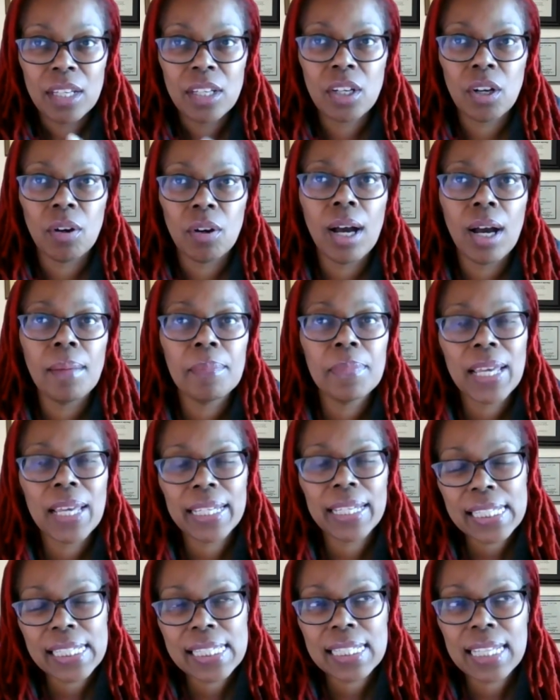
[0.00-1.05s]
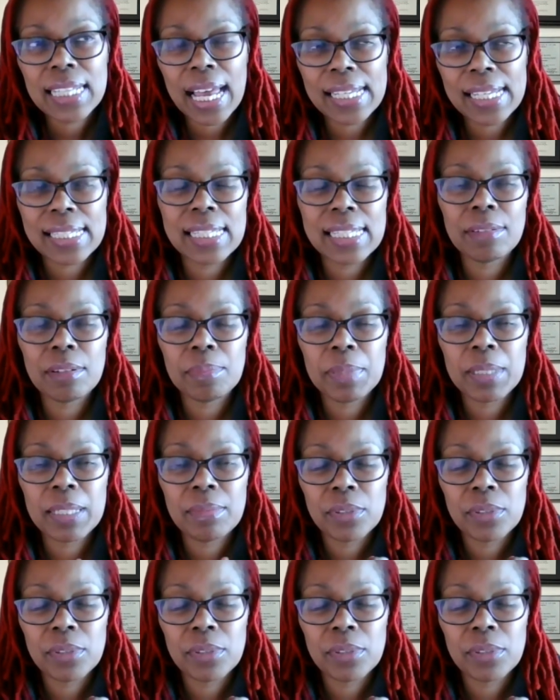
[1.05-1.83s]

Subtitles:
No, I guess the last thing would be,